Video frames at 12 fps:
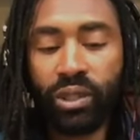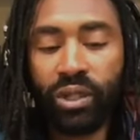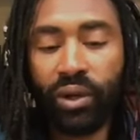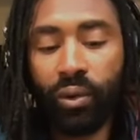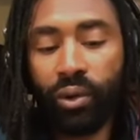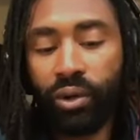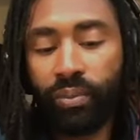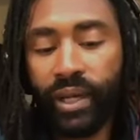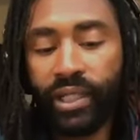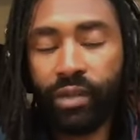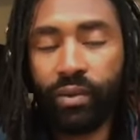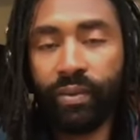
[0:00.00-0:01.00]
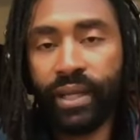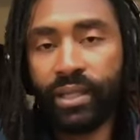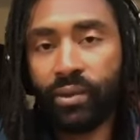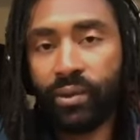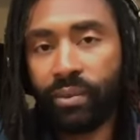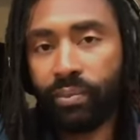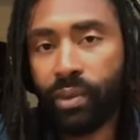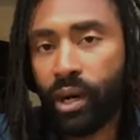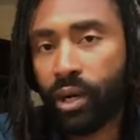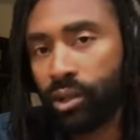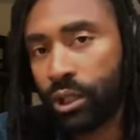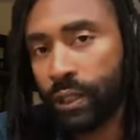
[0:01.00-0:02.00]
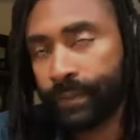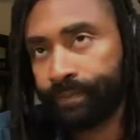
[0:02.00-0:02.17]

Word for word: So I ordered my Superman suit in March.